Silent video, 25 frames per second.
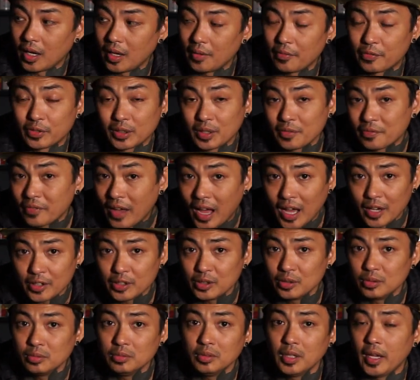For the
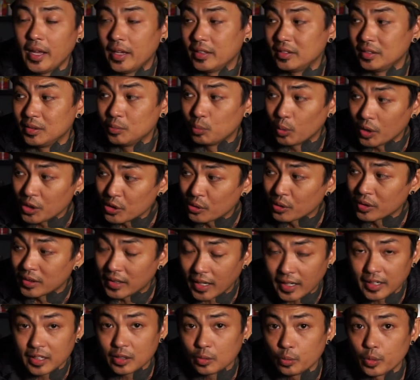value and what you're
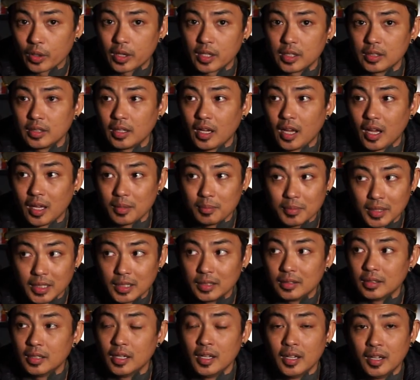getting with it, I
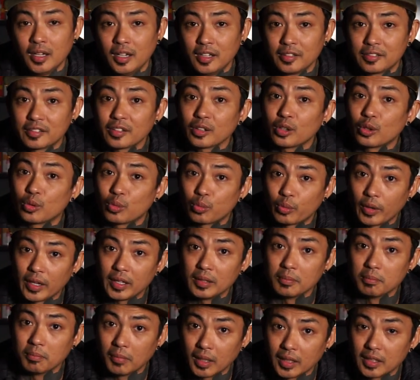mean, it's a
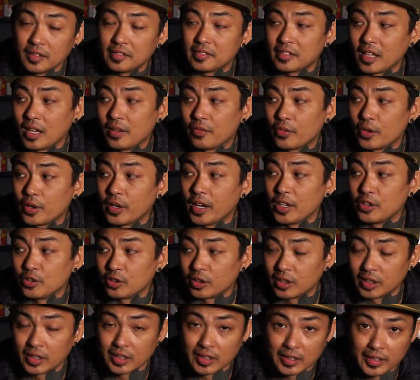great money saver and you're
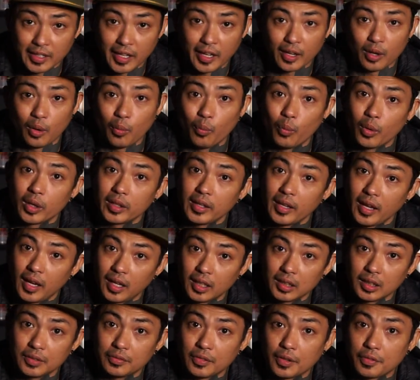gonna get one
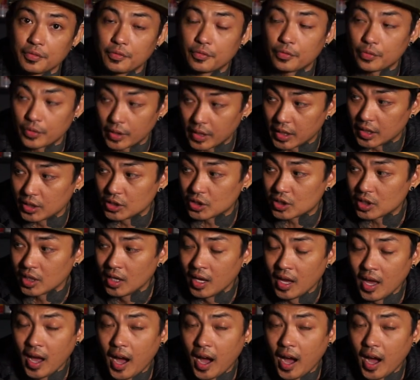hell of a fridge.